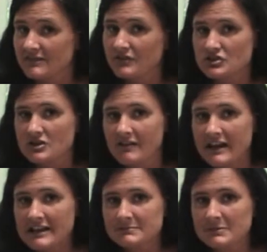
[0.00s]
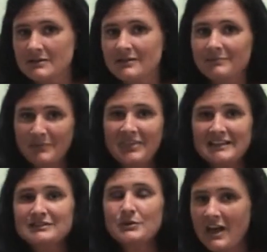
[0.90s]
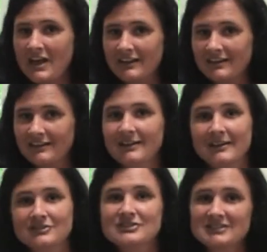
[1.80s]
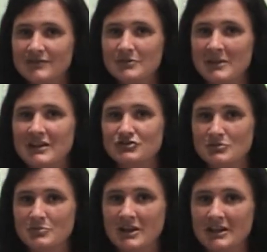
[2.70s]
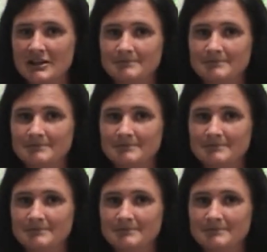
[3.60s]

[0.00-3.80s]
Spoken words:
efficient grasp, but that's okay. Just give them an extra break.